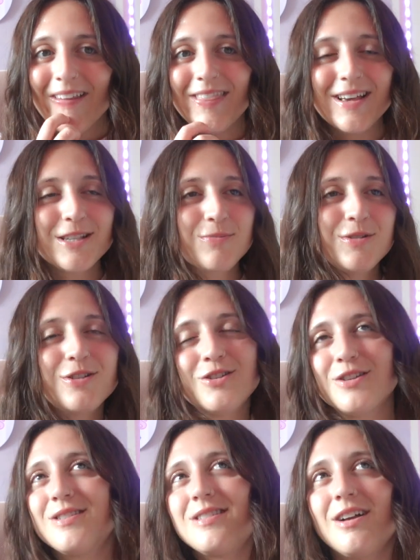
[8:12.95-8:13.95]
This was
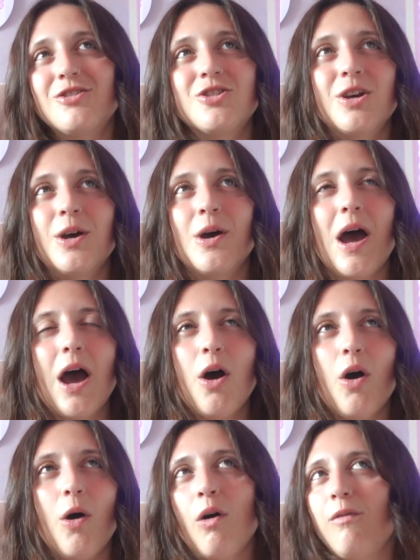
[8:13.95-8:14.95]
just such a
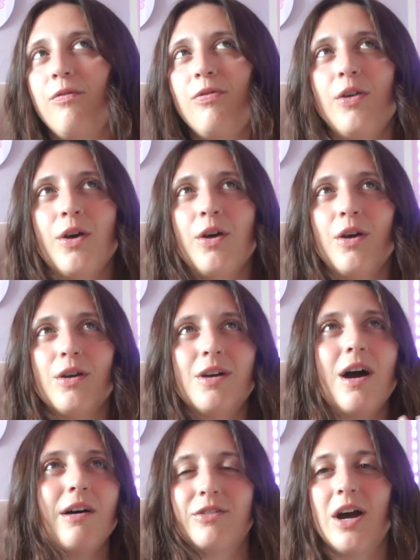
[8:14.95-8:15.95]
off the
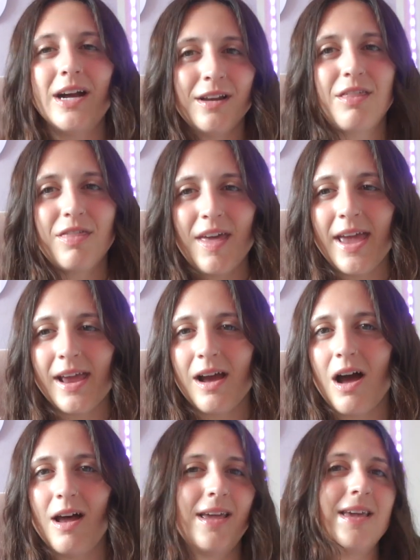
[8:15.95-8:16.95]
cuff kind of thing.
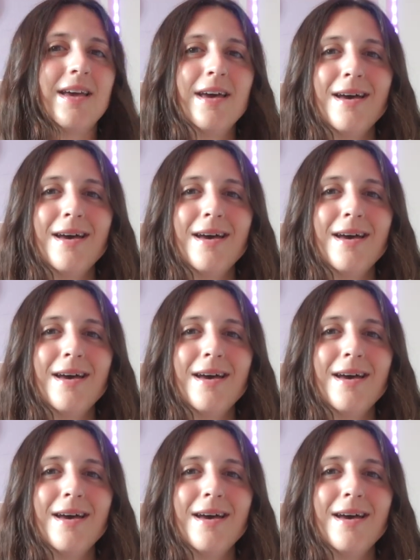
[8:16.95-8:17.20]
I